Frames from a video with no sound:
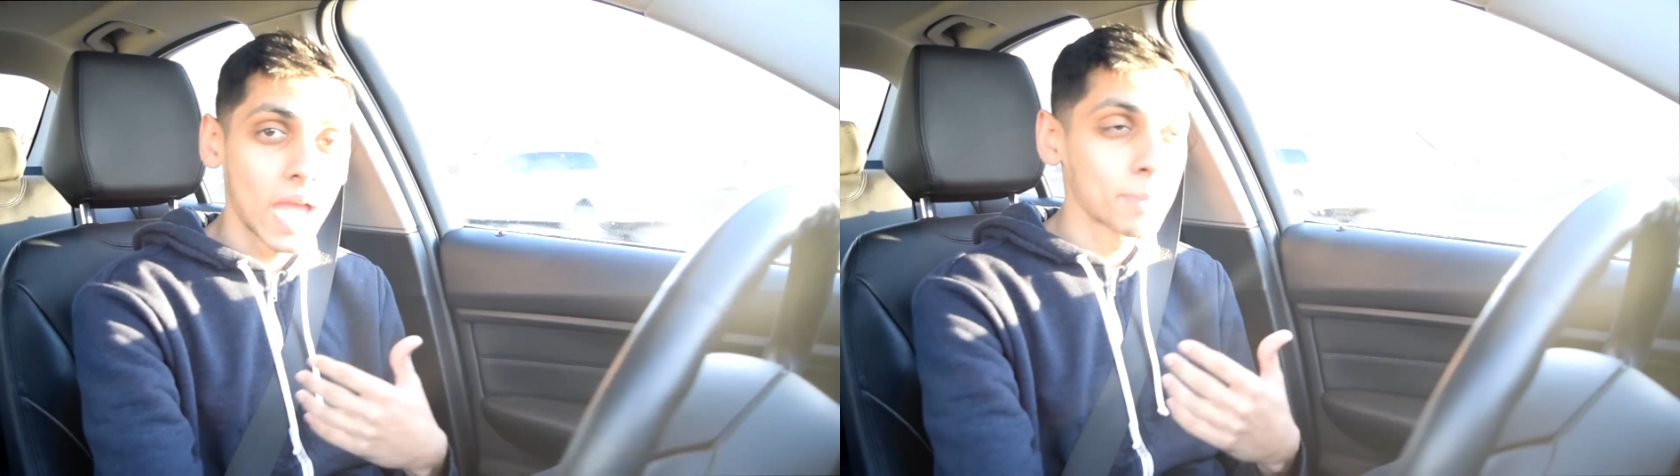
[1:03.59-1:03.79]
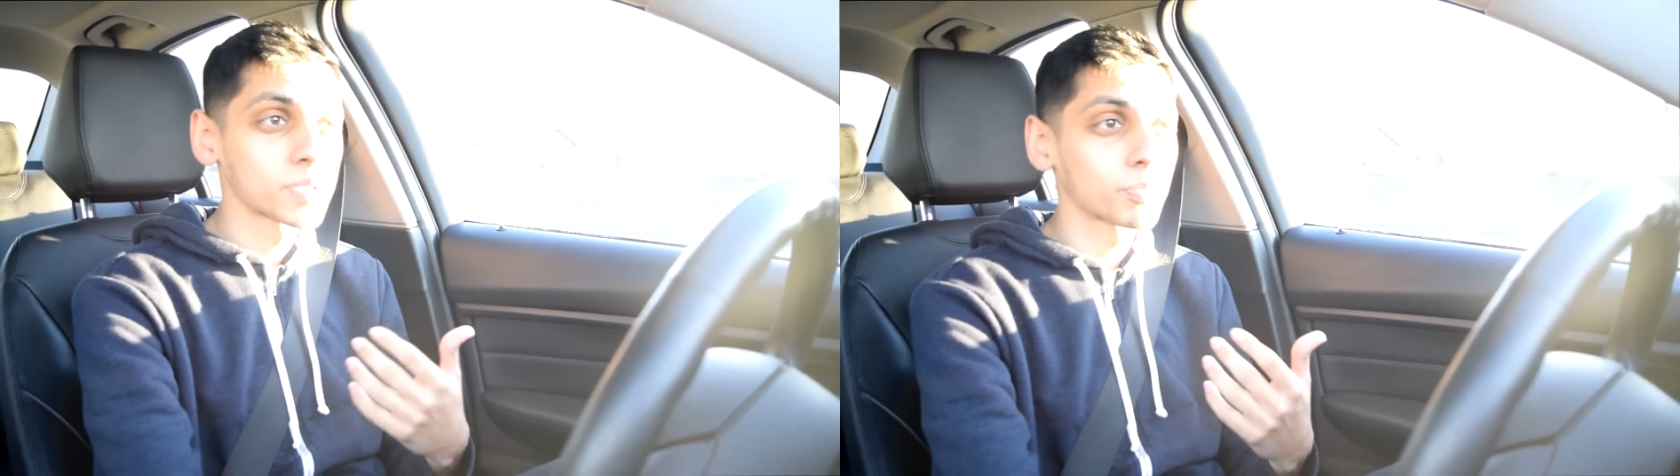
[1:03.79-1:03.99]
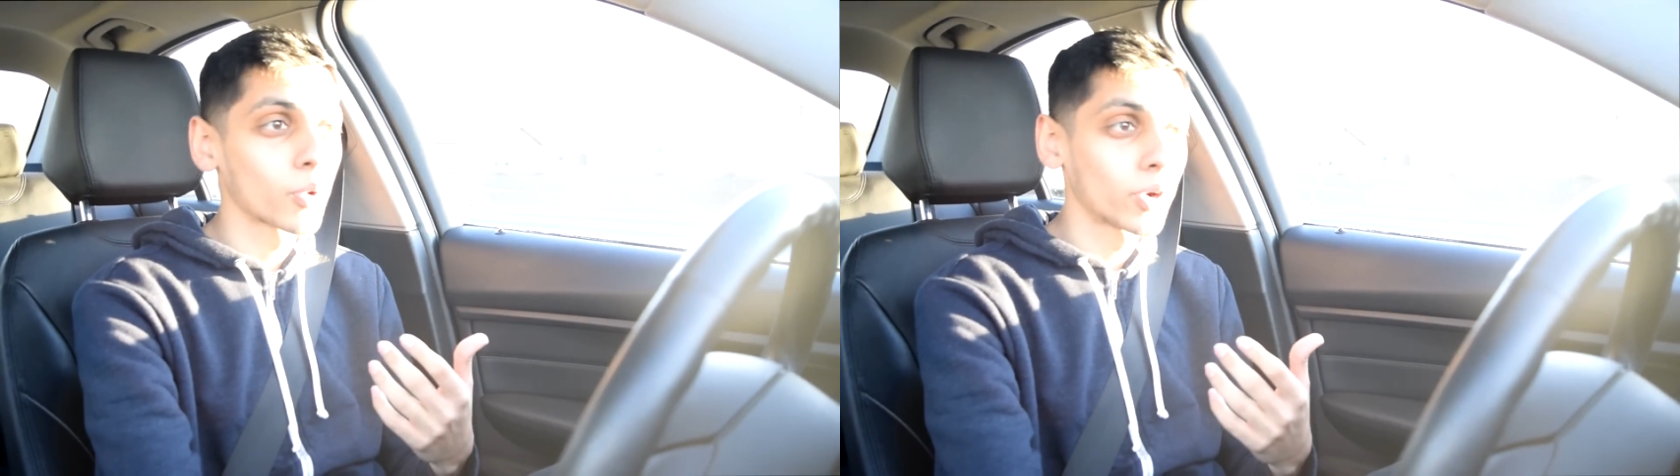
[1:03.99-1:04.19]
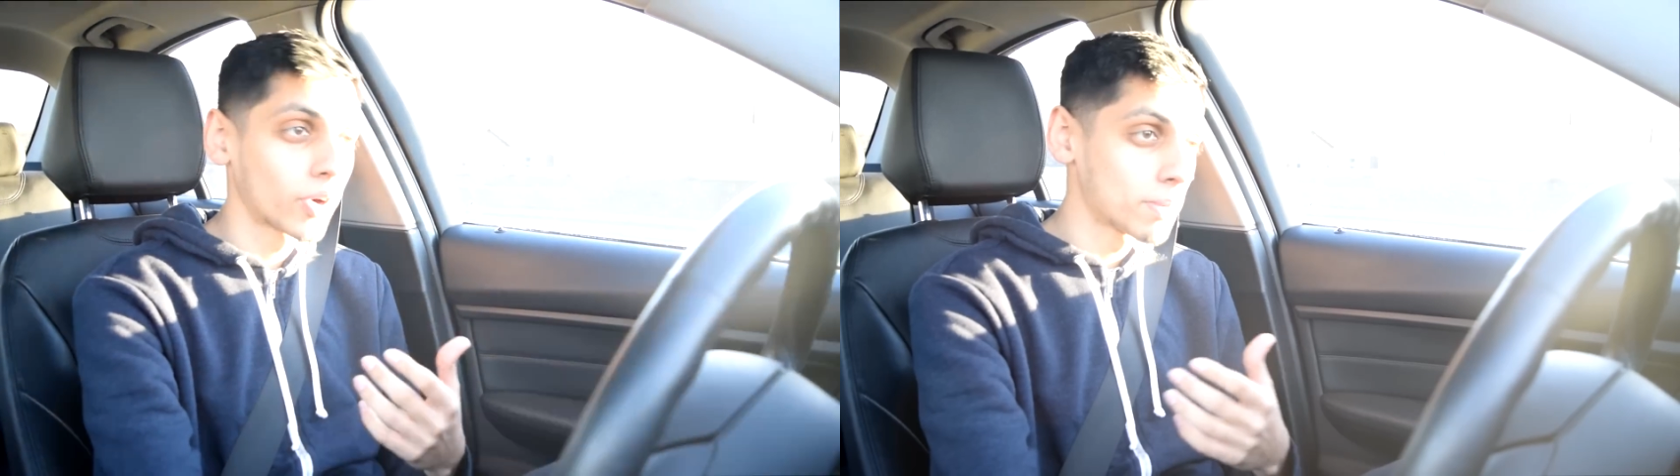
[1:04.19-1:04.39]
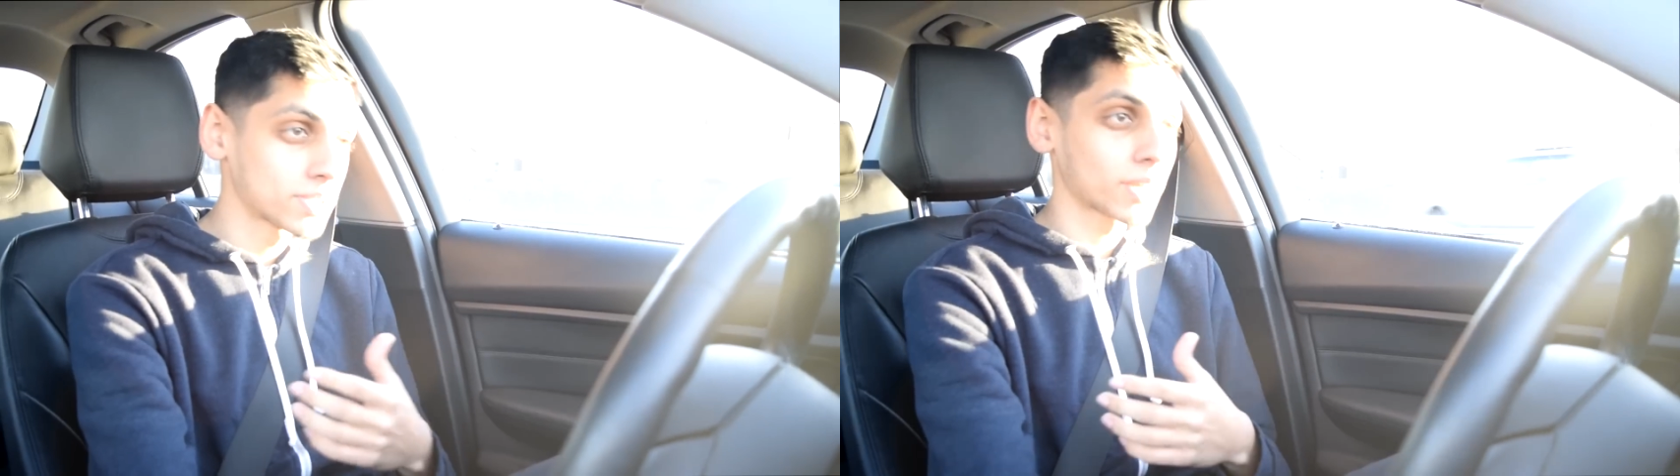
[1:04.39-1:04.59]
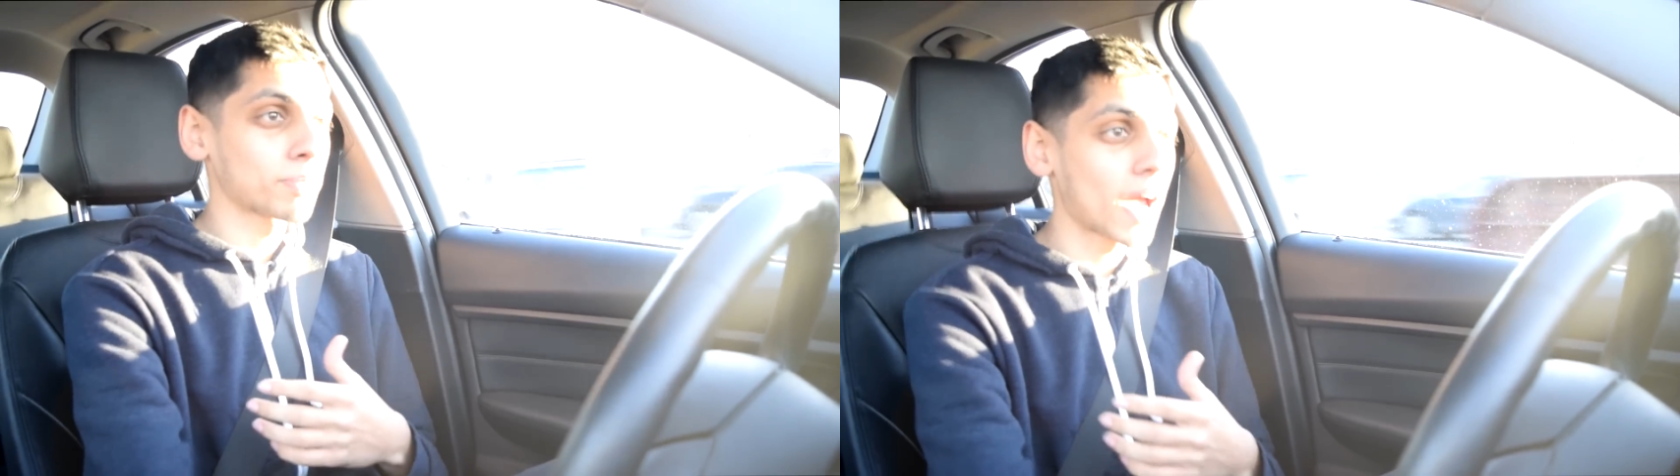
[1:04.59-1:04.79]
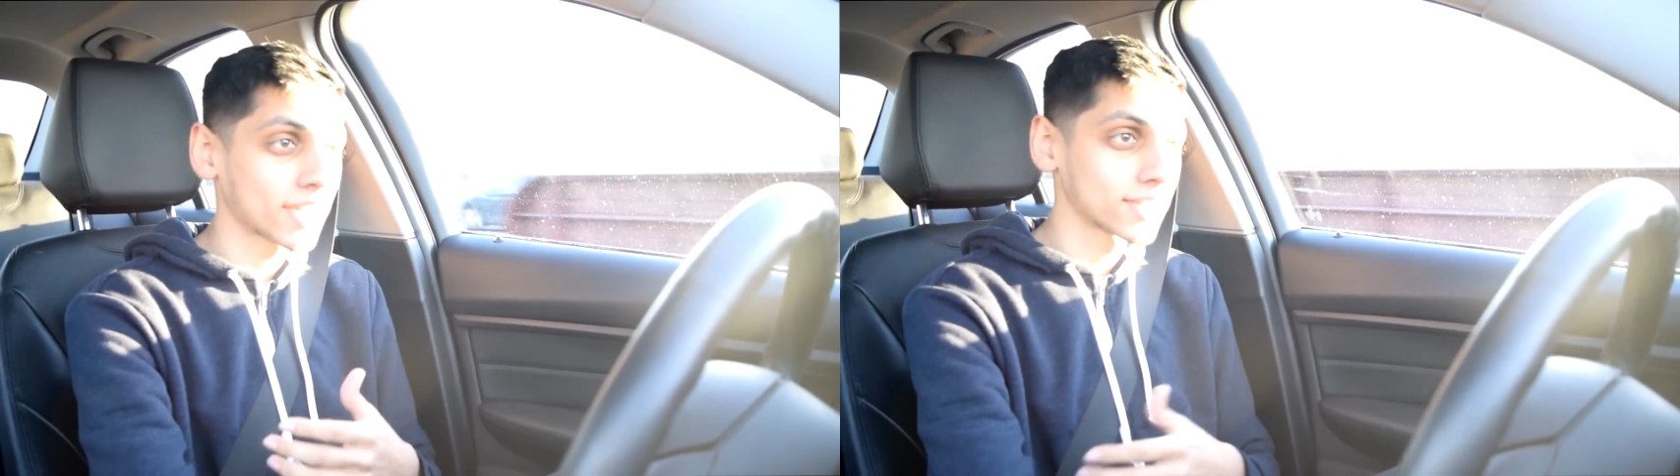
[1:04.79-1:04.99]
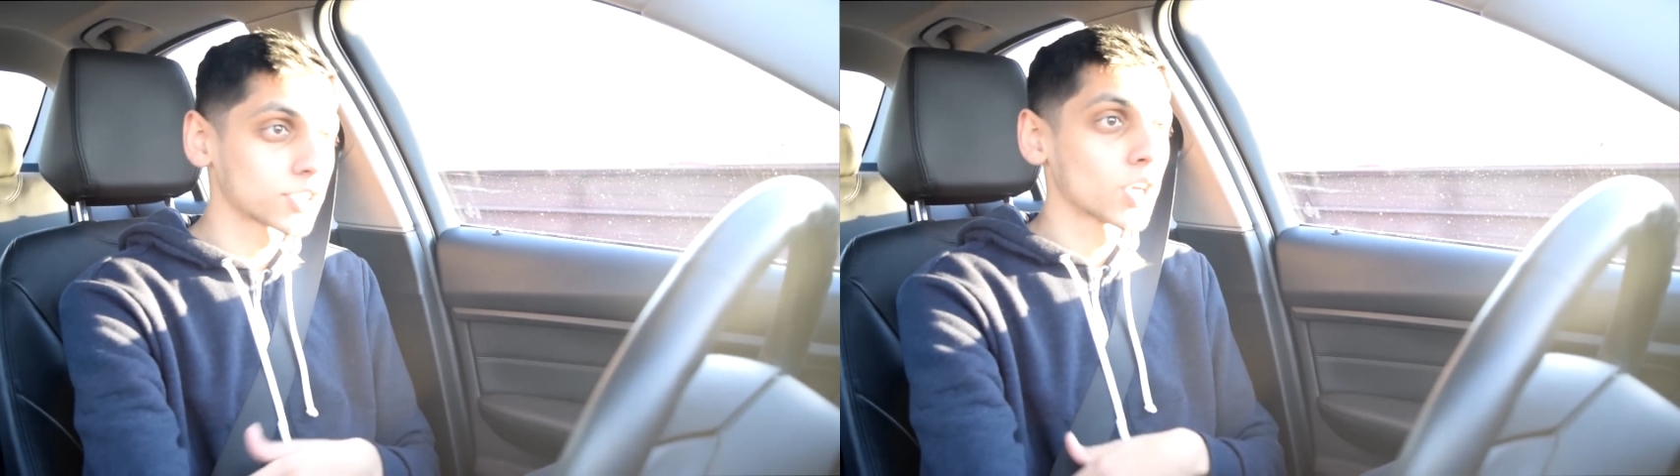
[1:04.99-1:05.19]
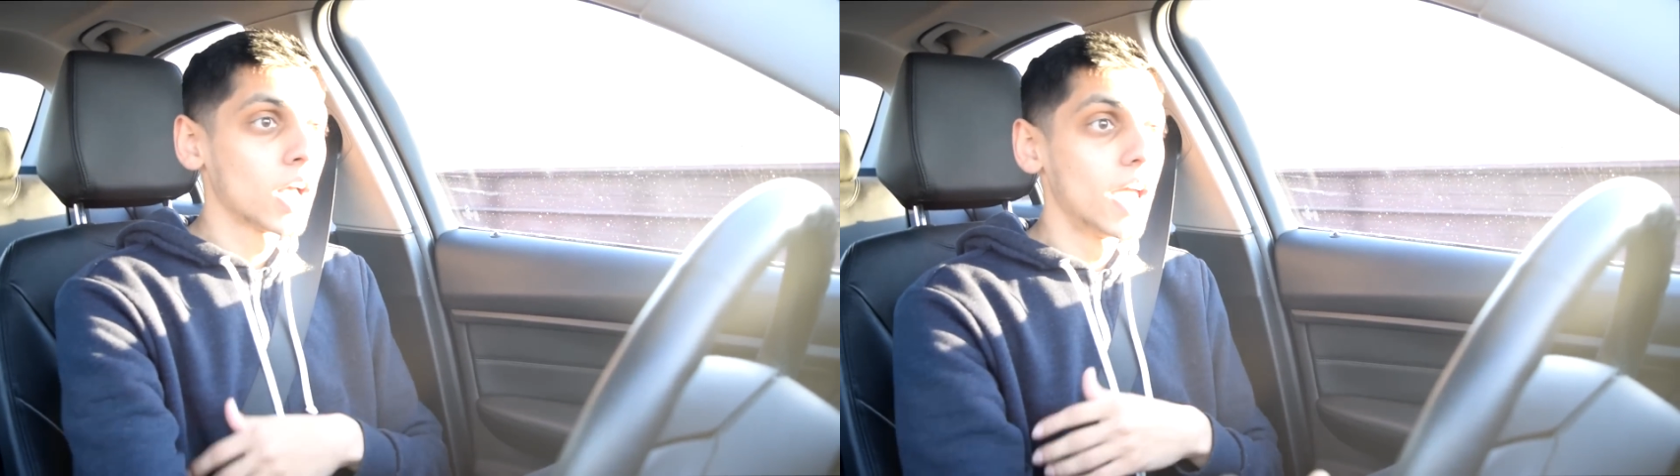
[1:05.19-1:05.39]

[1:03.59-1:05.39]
M Sport or M Tech package,